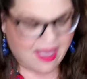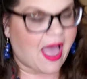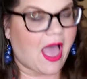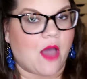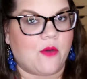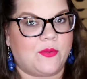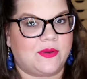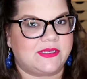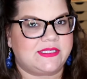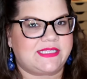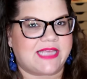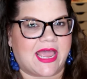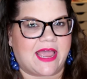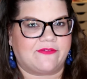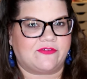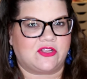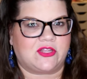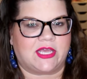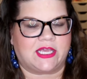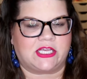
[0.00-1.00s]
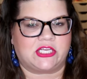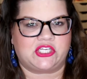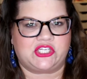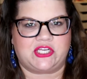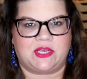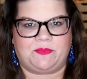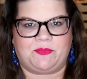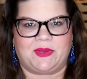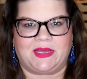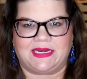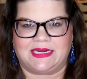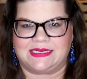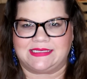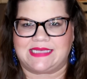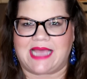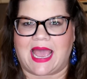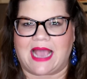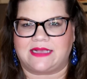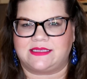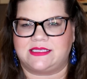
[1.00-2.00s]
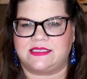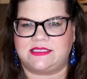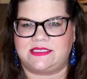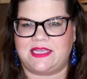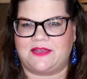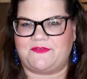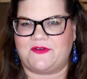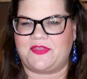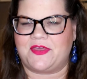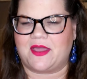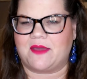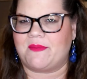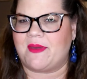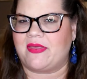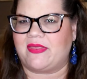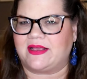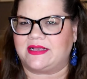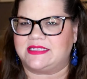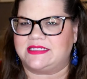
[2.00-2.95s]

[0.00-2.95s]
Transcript: I will say, after like shipping and tax and stuff, I think I paid like